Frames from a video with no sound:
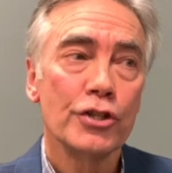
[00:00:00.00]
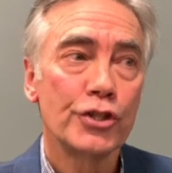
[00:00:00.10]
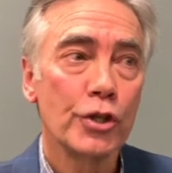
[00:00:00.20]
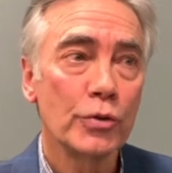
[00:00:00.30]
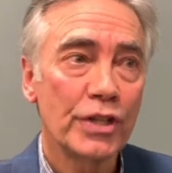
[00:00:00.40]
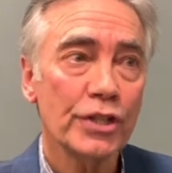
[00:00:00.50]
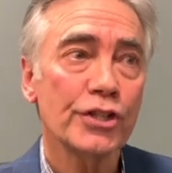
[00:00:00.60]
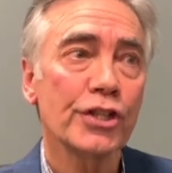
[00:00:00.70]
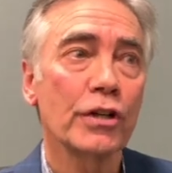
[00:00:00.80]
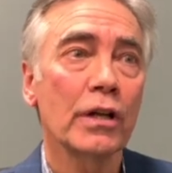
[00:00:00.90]

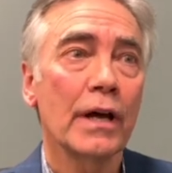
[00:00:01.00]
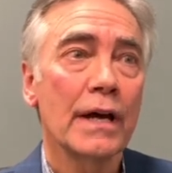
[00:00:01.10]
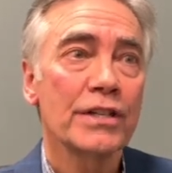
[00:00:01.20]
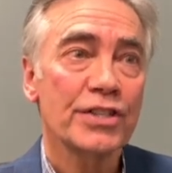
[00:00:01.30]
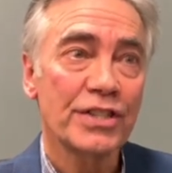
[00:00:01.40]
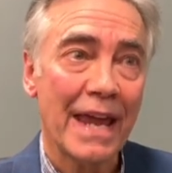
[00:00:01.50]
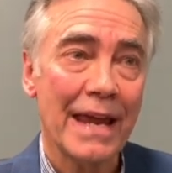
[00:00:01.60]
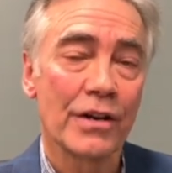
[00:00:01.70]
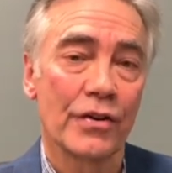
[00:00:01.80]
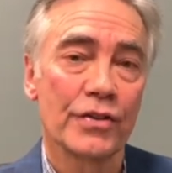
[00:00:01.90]
judicial
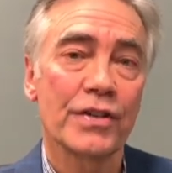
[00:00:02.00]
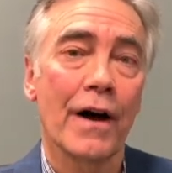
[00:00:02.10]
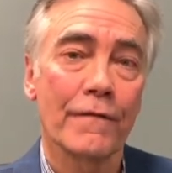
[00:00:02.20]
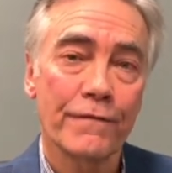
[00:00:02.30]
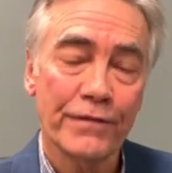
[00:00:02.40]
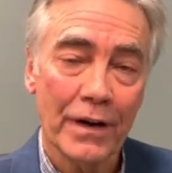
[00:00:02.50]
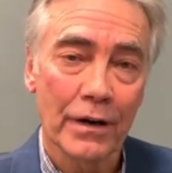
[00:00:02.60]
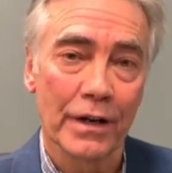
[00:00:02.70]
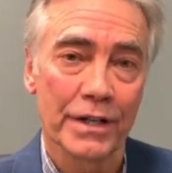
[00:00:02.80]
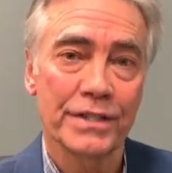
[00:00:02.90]
standards of
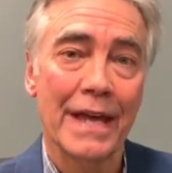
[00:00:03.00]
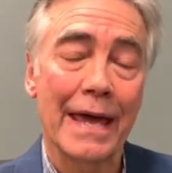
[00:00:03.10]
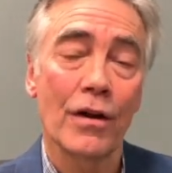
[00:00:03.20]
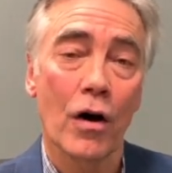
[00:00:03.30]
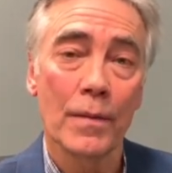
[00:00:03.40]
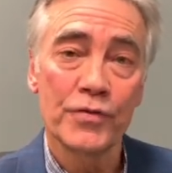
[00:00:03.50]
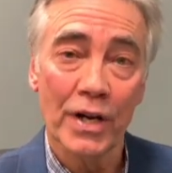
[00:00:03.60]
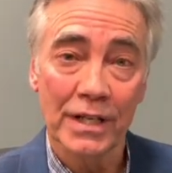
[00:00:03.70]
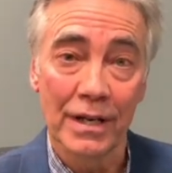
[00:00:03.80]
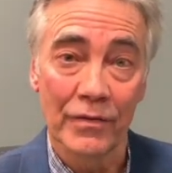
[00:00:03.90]
fairness and
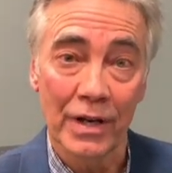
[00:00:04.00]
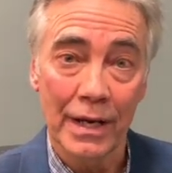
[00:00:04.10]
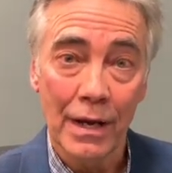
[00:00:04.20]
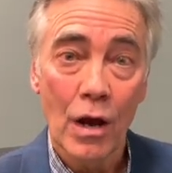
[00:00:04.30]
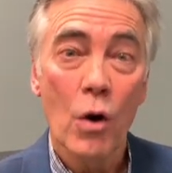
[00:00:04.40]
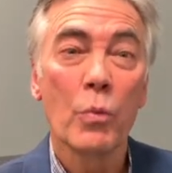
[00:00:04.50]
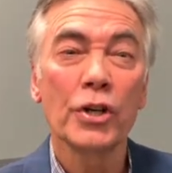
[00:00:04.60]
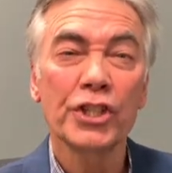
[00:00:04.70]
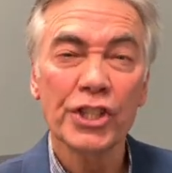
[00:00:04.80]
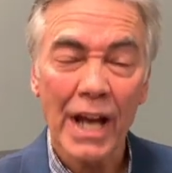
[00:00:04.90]
objectivity were
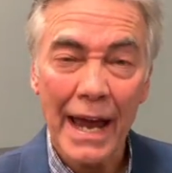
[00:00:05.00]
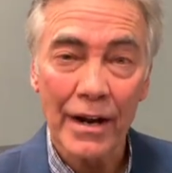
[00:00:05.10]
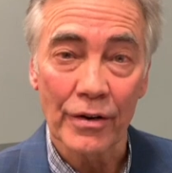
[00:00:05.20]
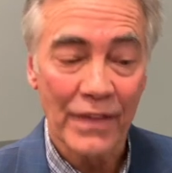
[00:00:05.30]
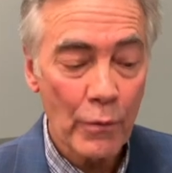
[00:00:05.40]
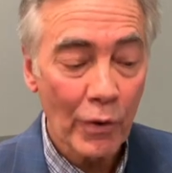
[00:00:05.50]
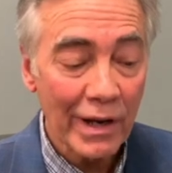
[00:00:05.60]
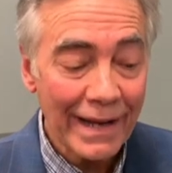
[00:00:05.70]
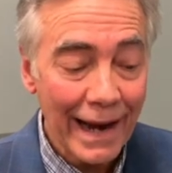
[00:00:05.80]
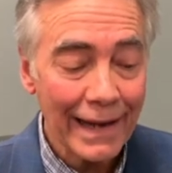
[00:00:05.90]
shattered, they were
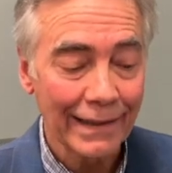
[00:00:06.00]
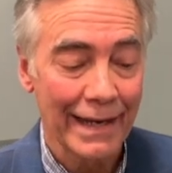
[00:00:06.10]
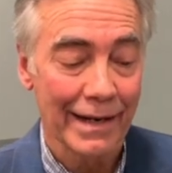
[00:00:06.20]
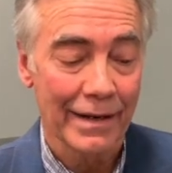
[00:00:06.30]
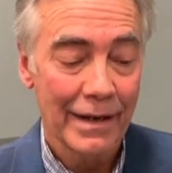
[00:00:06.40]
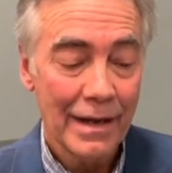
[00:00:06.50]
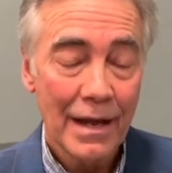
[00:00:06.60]
annihilated.